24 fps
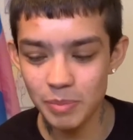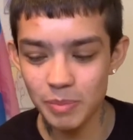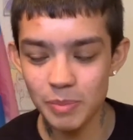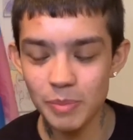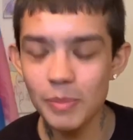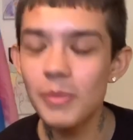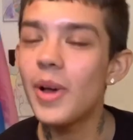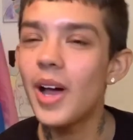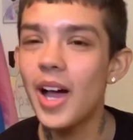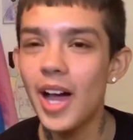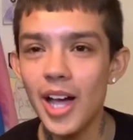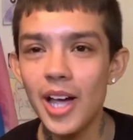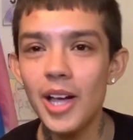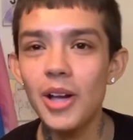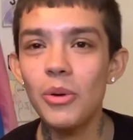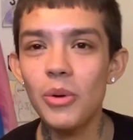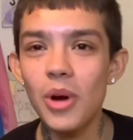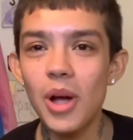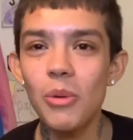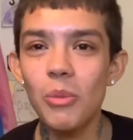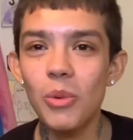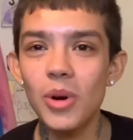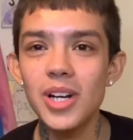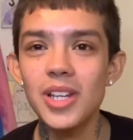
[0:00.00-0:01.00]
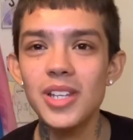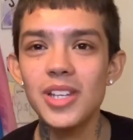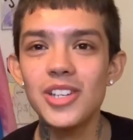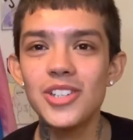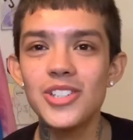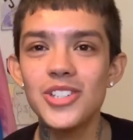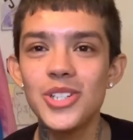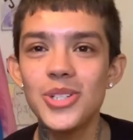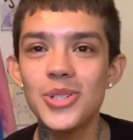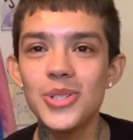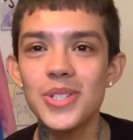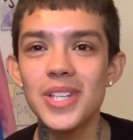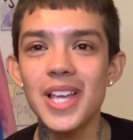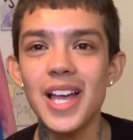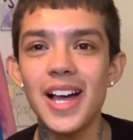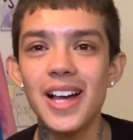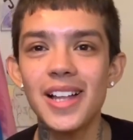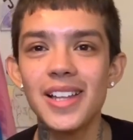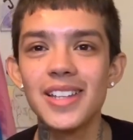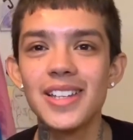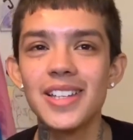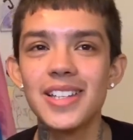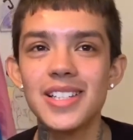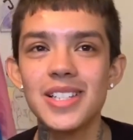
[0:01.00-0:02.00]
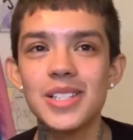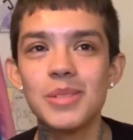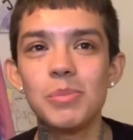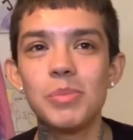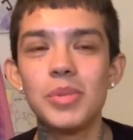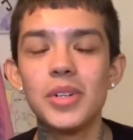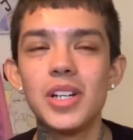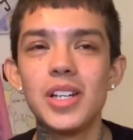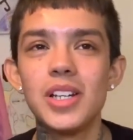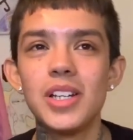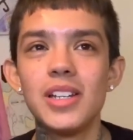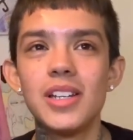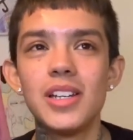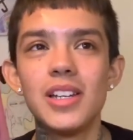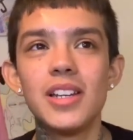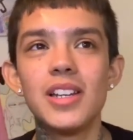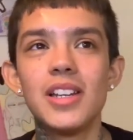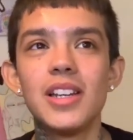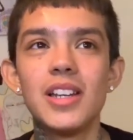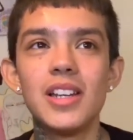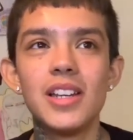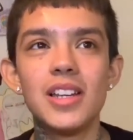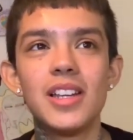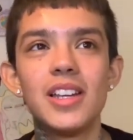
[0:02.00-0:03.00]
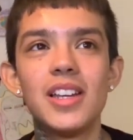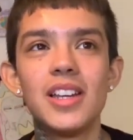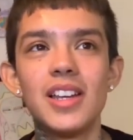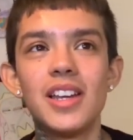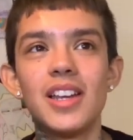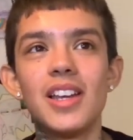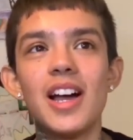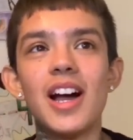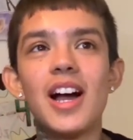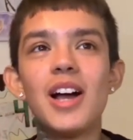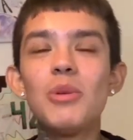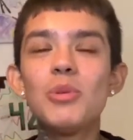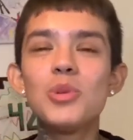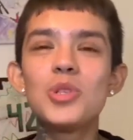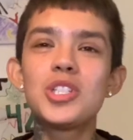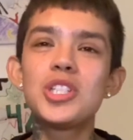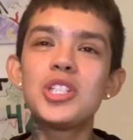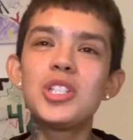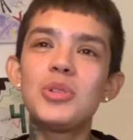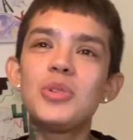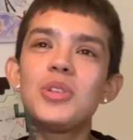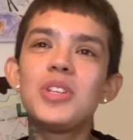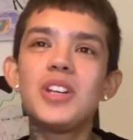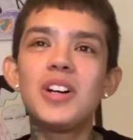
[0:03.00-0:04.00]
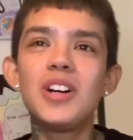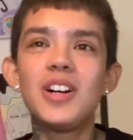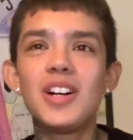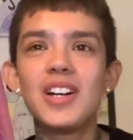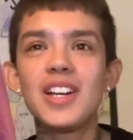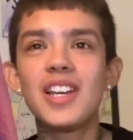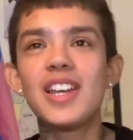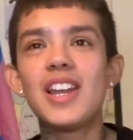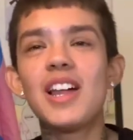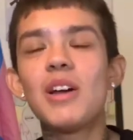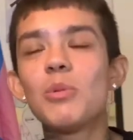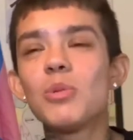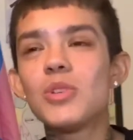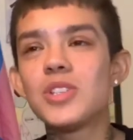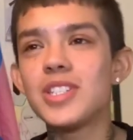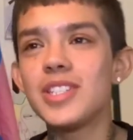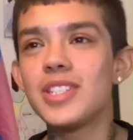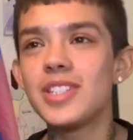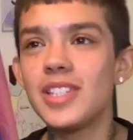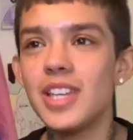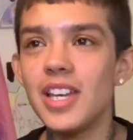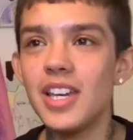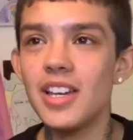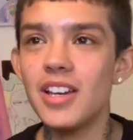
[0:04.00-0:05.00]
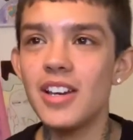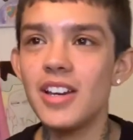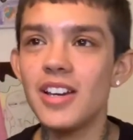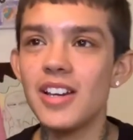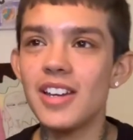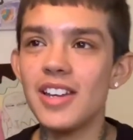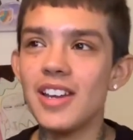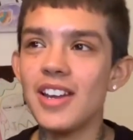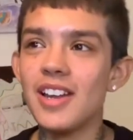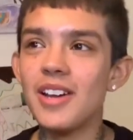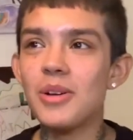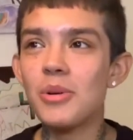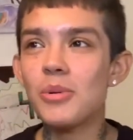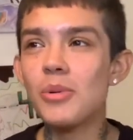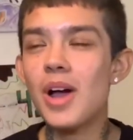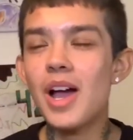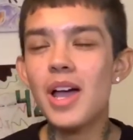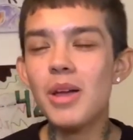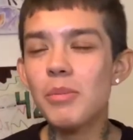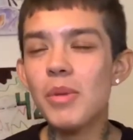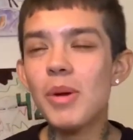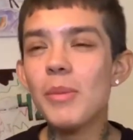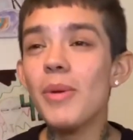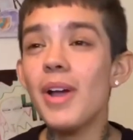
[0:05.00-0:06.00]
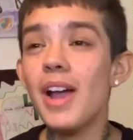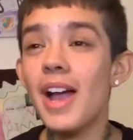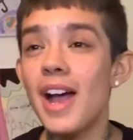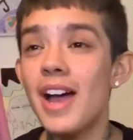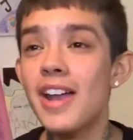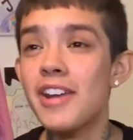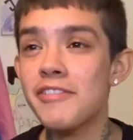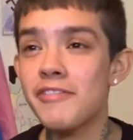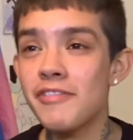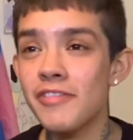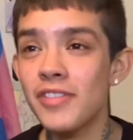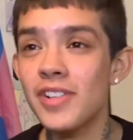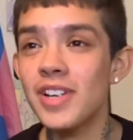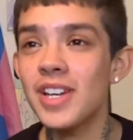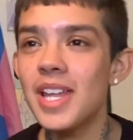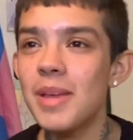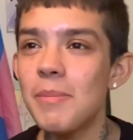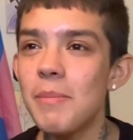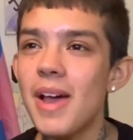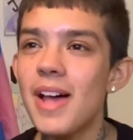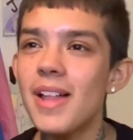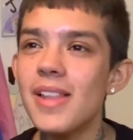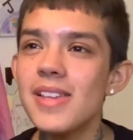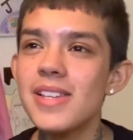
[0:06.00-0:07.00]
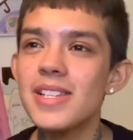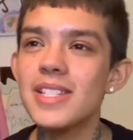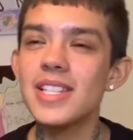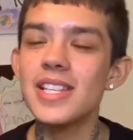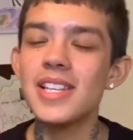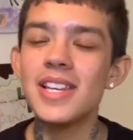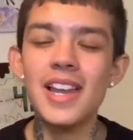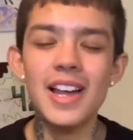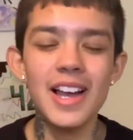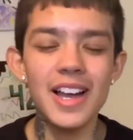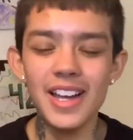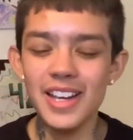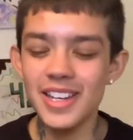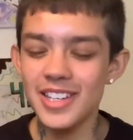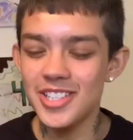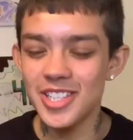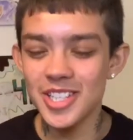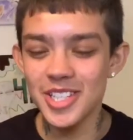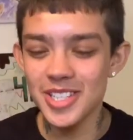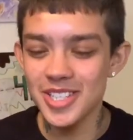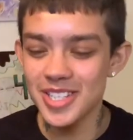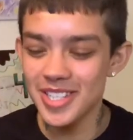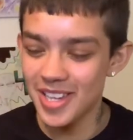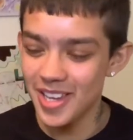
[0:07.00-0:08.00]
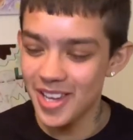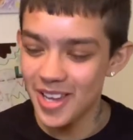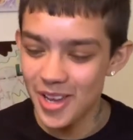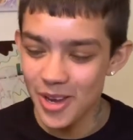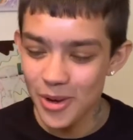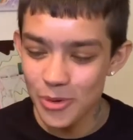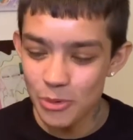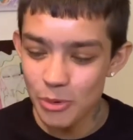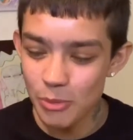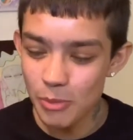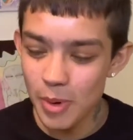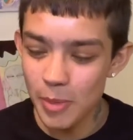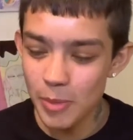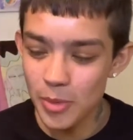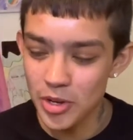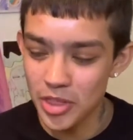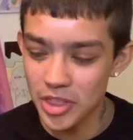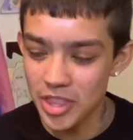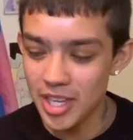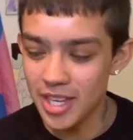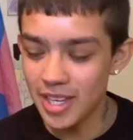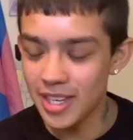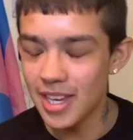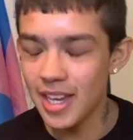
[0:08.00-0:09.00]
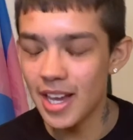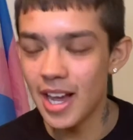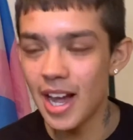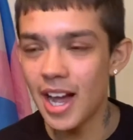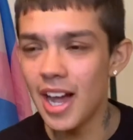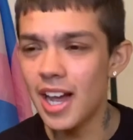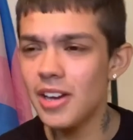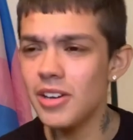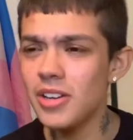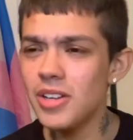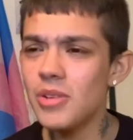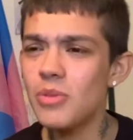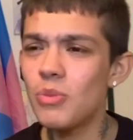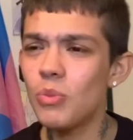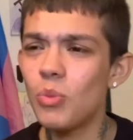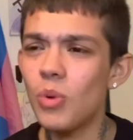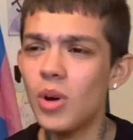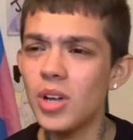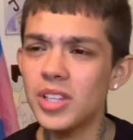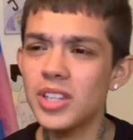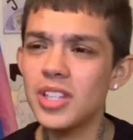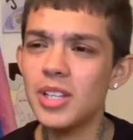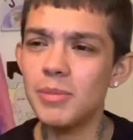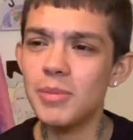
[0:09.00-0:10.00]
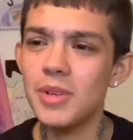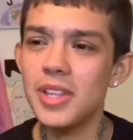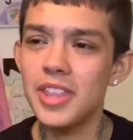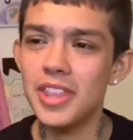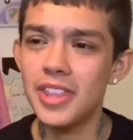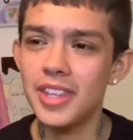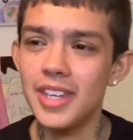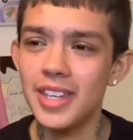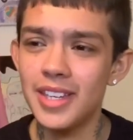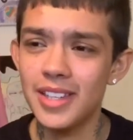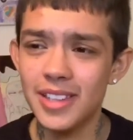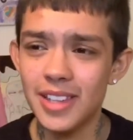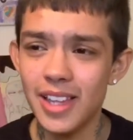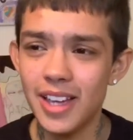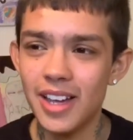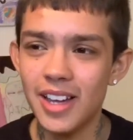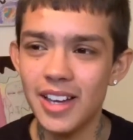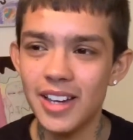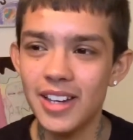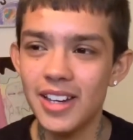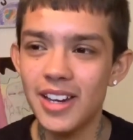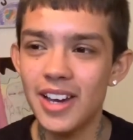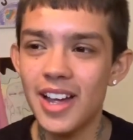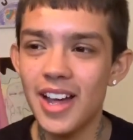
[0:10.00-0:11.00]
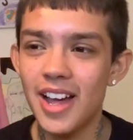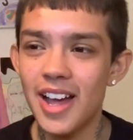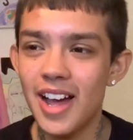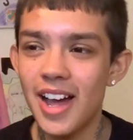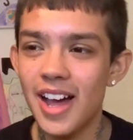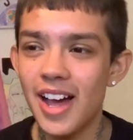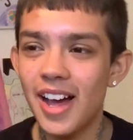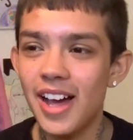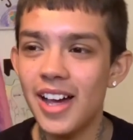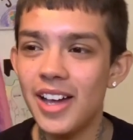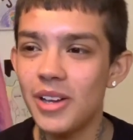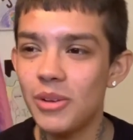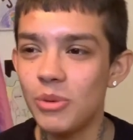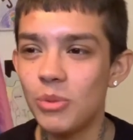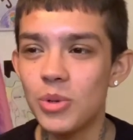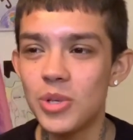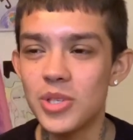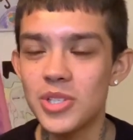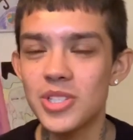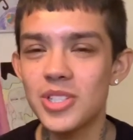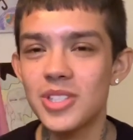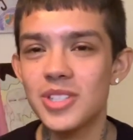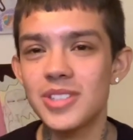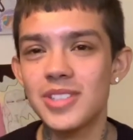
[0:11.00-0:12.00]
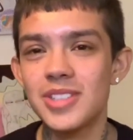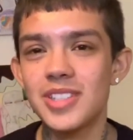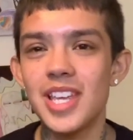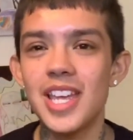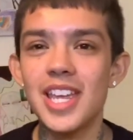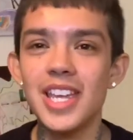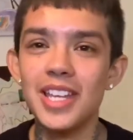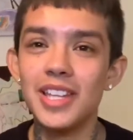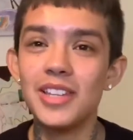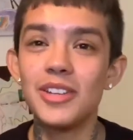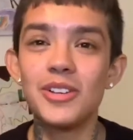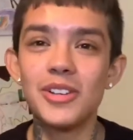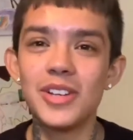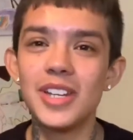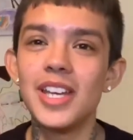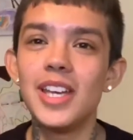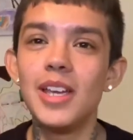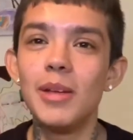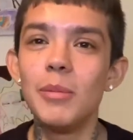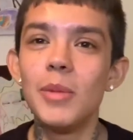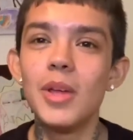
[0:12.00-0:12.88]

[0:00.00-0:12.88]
I wanted to choose Alex, but I was still young and I was scared. And I remember I had a friend named Alex, and I just remember thinking I didn't want them to think that I was taking their name.